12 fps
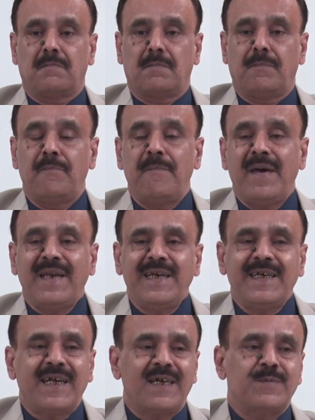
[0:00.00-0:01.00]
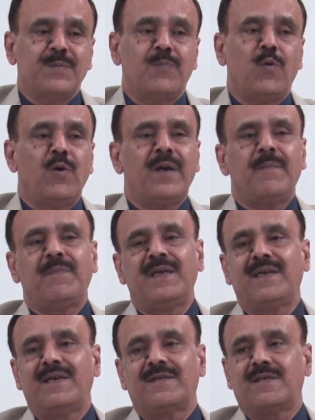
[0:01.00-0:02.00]
many times more
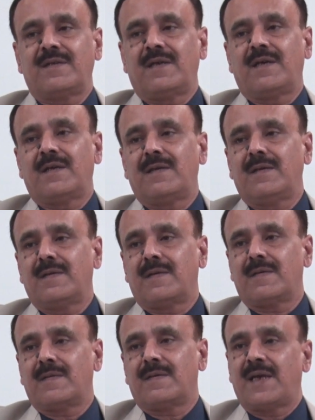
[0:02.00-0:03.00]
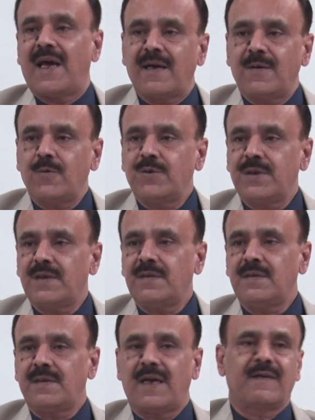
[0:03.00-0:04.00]
application in diagnosis
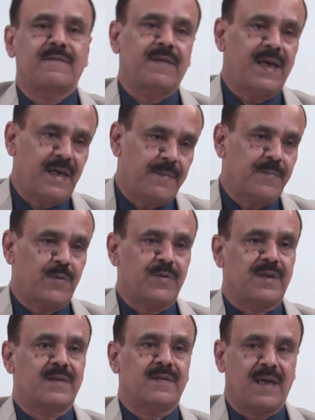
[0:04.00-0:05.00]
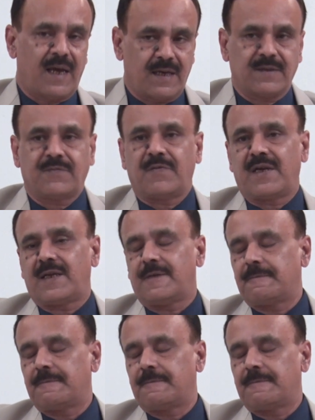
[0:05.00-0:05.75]
and therapeutics as well.